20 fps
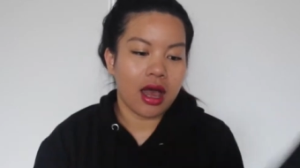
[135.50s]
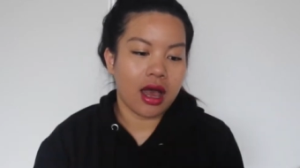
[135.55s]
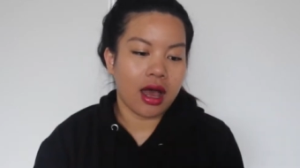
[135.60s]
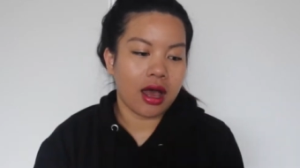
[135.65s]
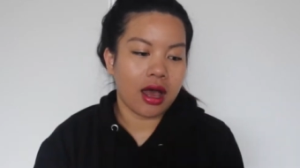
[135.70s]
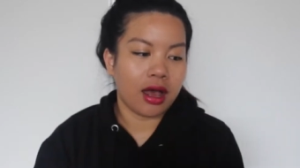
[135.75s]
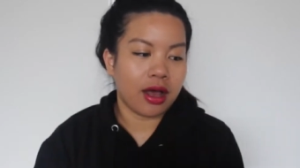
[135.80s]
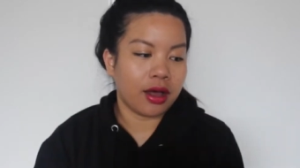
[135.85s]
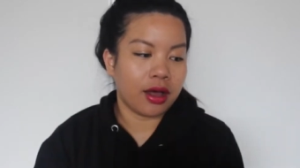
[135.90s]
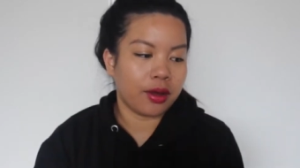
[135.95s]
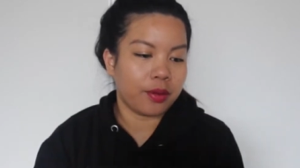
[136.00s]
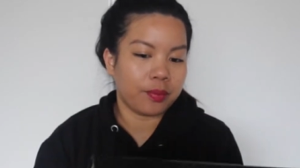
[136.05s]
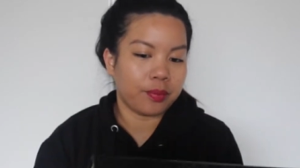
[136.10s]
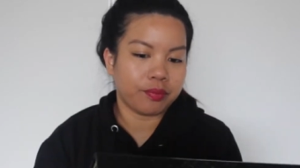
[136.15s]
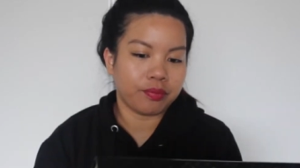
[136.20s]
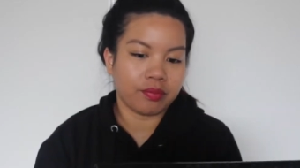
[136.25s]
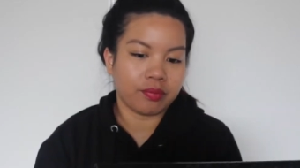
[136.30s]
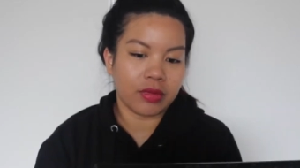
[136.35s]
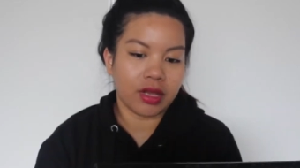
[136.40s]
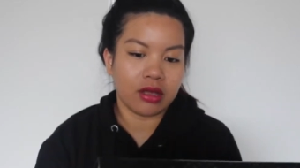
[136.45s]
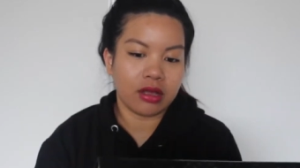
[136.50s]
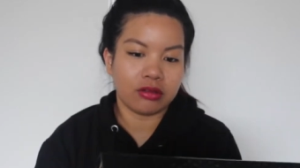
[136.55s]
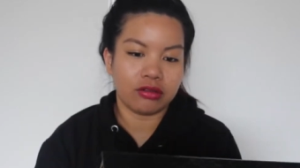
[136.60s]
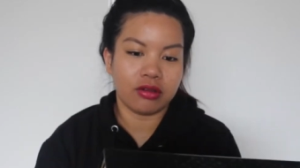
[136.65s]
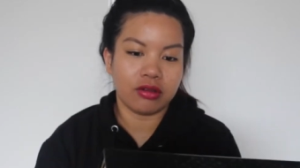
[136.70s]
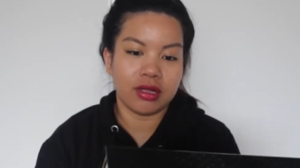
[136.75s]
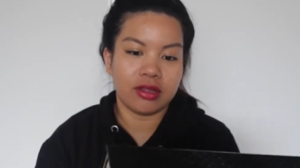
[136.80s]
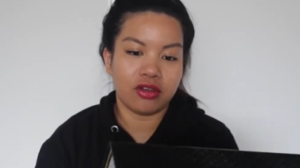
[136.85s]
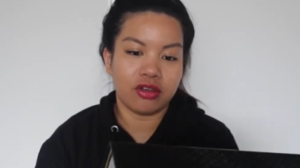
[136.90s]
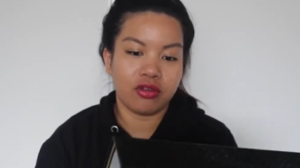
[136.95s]
Um,
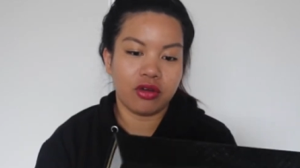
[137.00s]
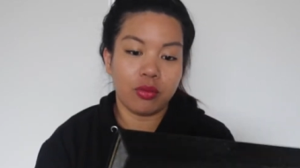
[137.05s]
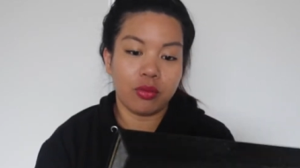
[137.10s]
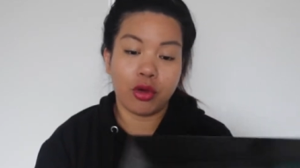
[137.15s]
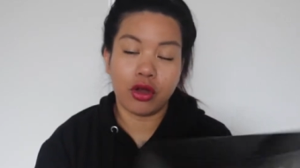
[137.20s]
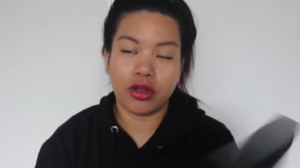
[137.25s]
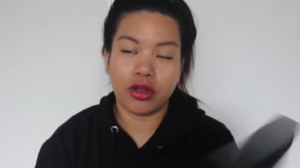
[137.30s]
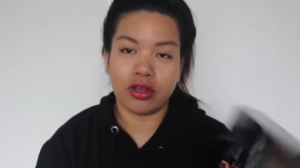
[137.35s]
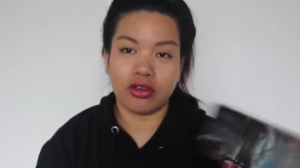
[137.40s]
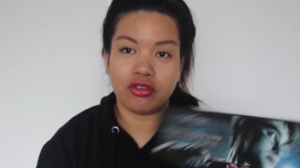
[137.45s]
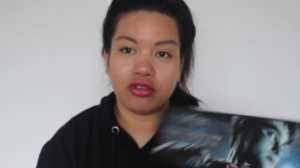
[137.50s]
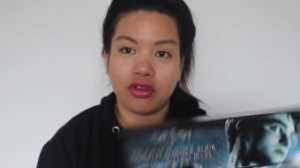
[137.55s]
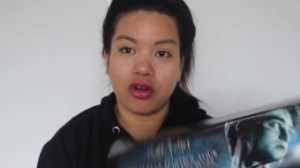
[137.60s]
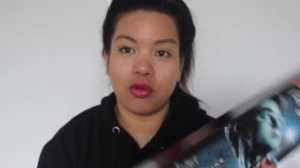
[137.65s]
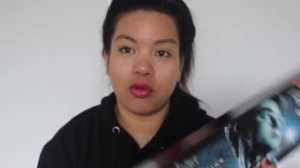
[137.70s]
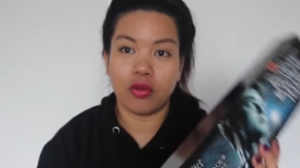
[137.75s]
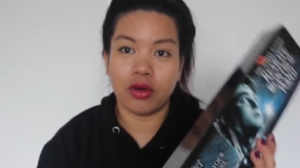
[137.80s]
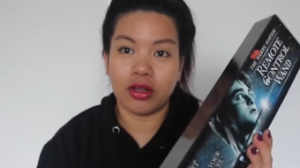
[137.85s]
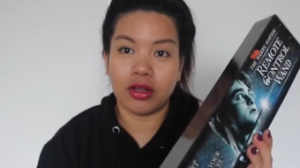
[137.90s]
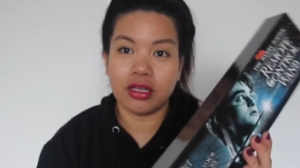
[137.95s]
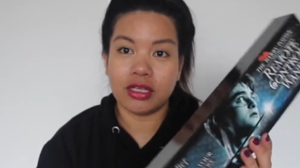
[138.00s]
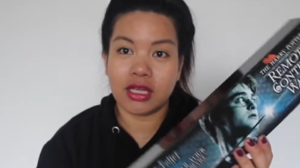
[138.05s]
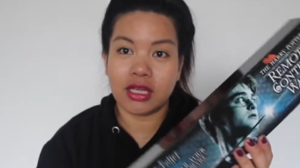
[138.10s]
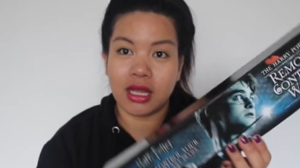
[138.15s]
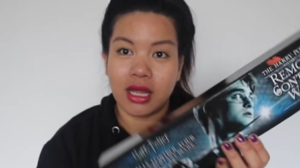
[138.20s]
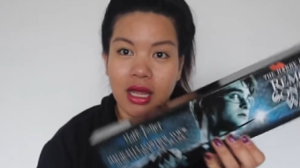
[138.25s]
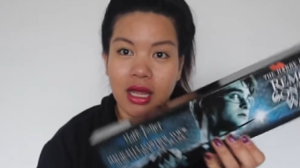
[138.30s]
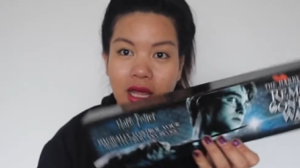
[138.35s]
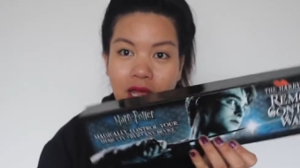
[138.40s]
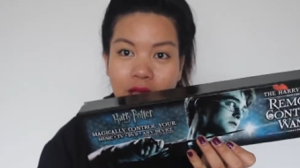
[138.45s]
so it's a remote control wand.
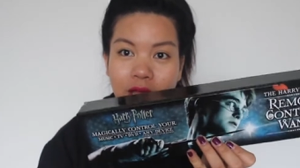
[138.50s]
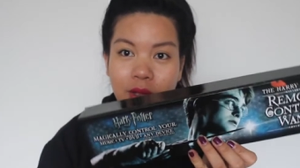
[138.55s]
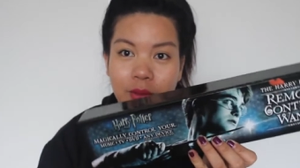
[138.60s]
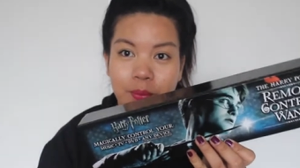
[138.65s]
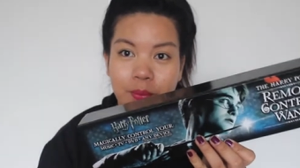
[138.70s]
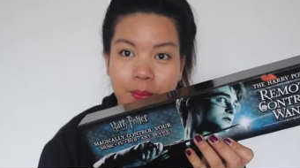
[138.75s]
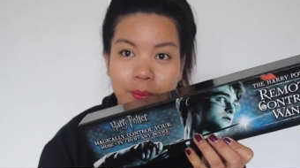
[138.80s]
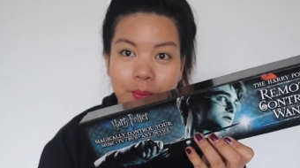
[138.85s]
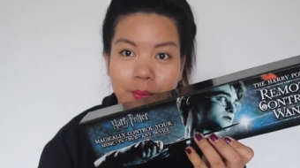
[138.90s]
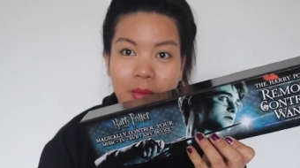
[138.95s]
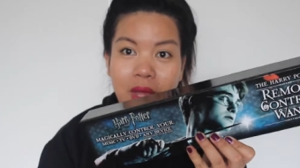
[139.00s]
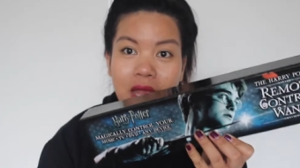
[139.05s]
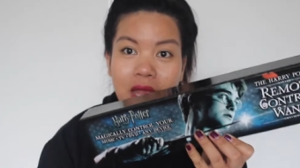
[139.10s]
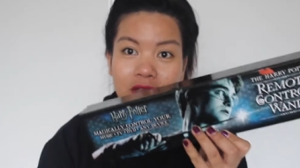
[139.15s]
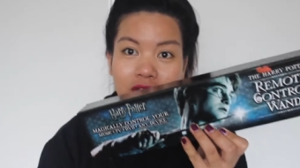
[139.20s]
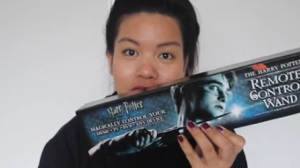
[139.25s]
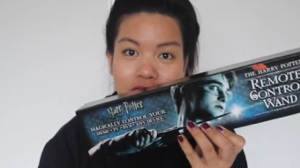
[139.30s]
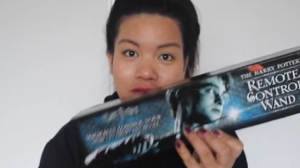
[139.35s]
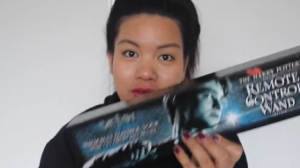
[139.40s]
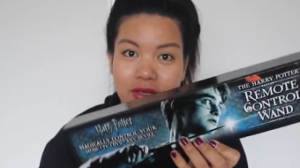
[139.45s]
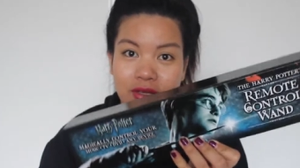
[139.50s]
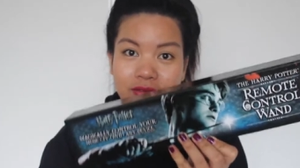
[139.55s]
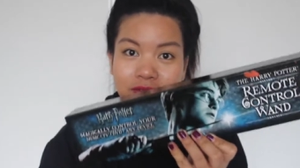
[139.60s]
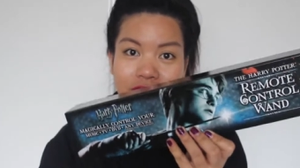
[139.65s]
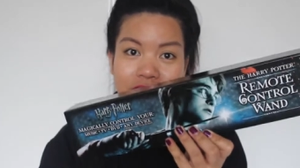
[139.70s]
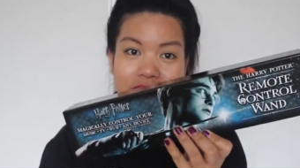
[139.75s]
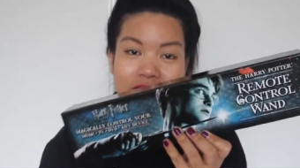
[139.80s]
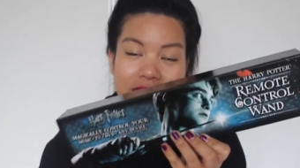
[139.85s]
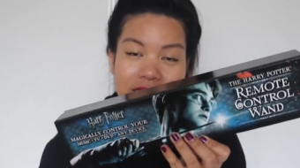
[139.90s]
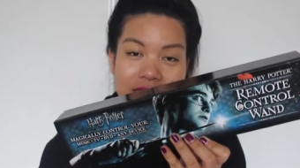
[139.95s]
Um, use it for
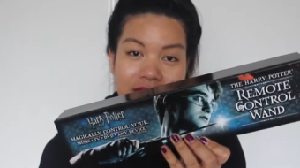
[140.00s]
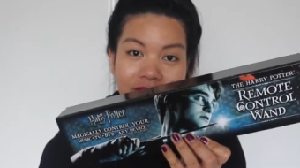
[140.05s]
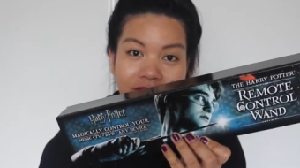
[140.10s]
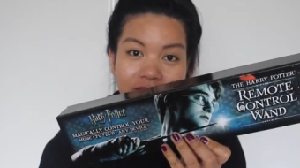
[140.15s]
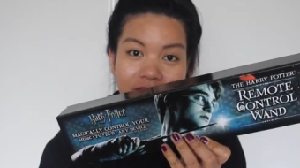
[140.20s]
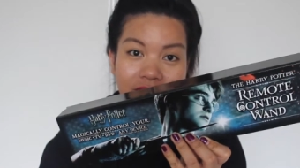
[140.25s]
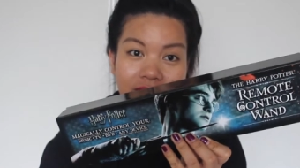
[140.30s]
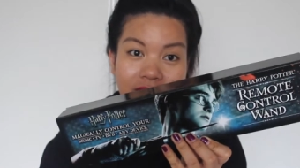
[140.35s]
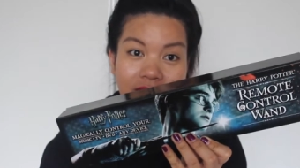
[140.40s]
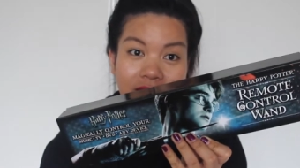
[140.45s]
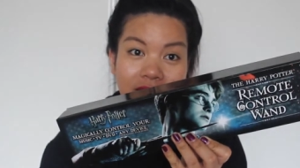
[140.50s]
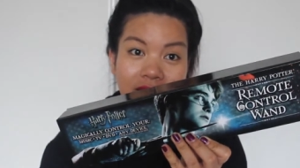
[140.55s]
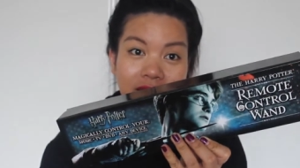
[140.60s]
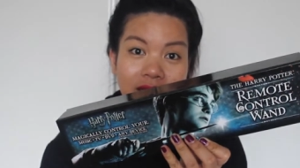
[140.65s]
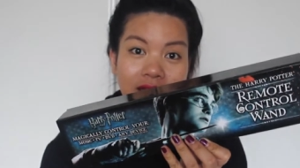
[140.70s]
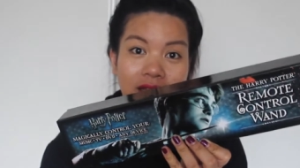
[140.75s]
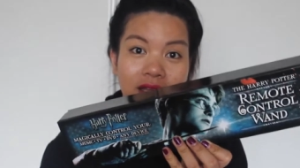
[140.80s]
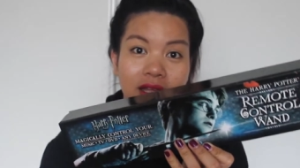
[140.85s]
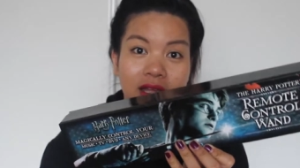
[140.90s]
the TV.